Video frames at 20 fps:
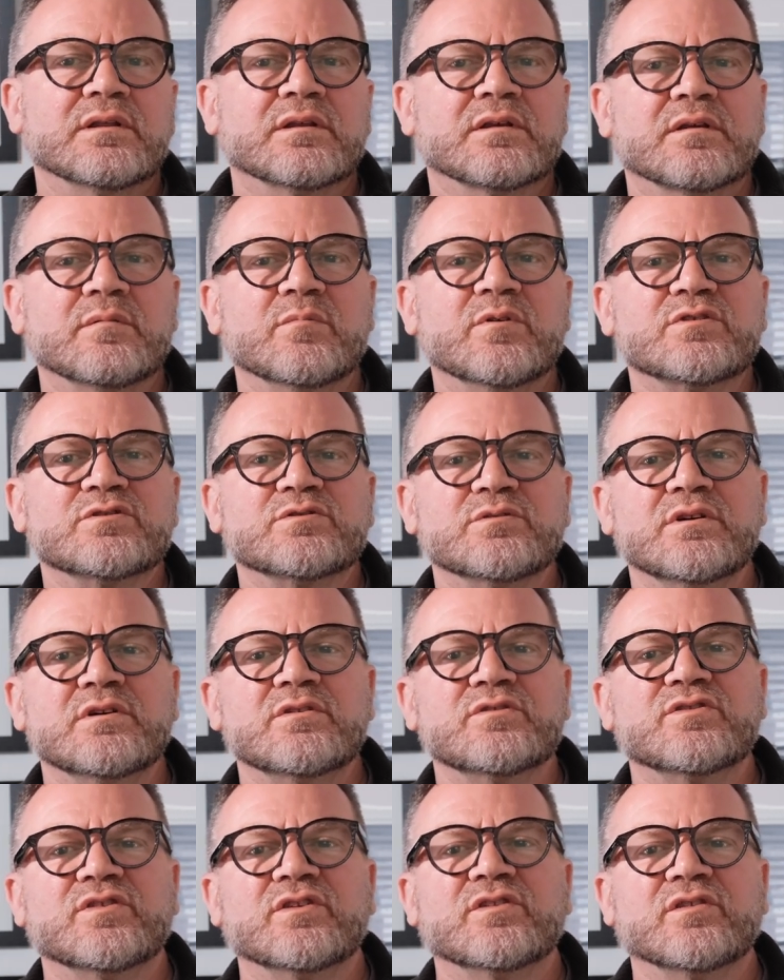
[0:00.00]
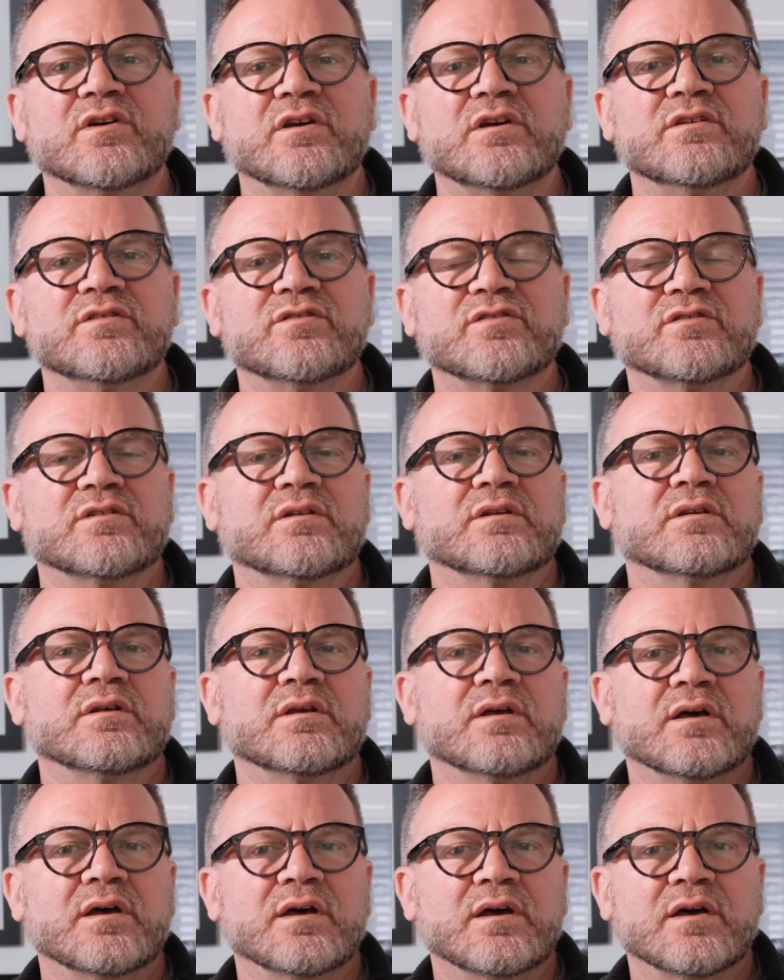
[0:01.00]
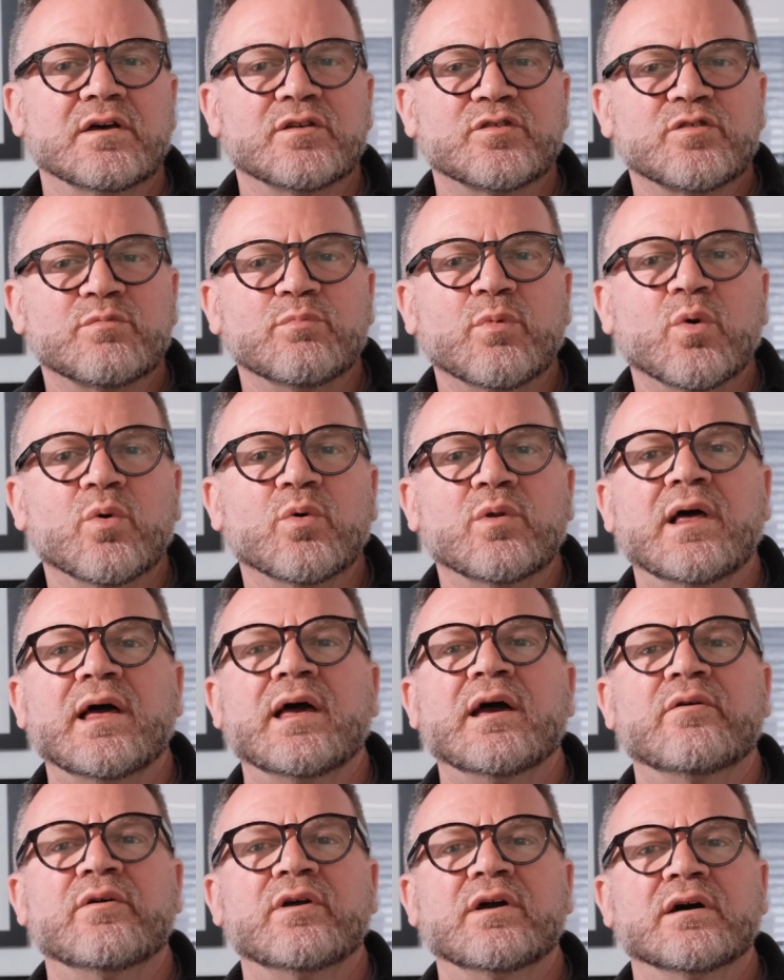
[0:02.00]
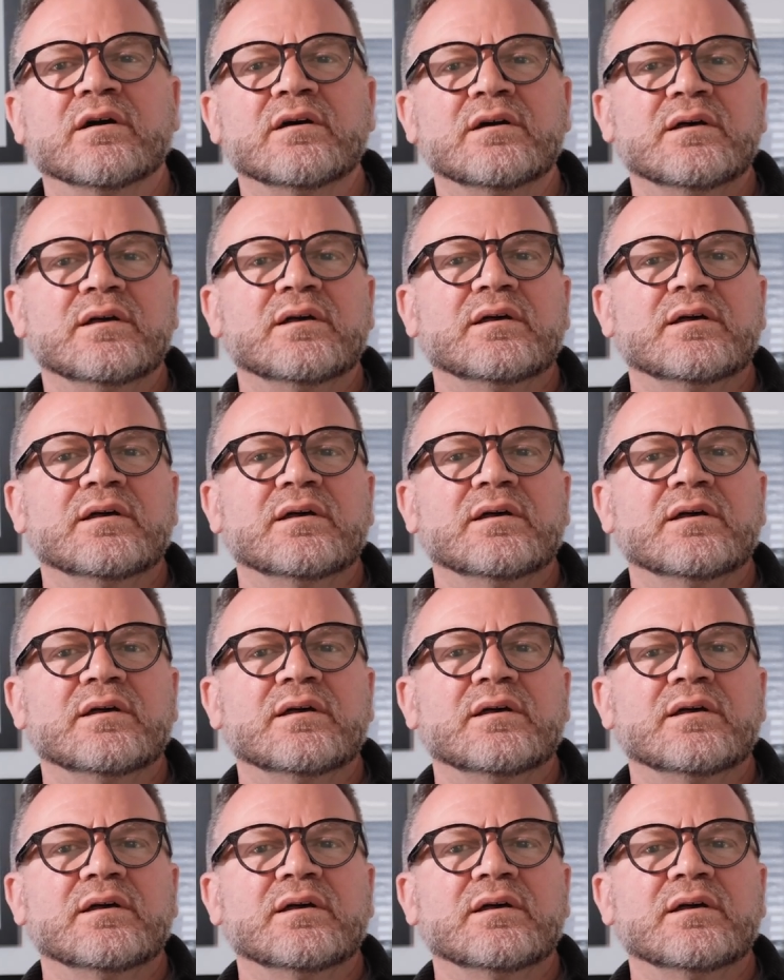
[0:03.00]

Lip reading: commercial use is a small area.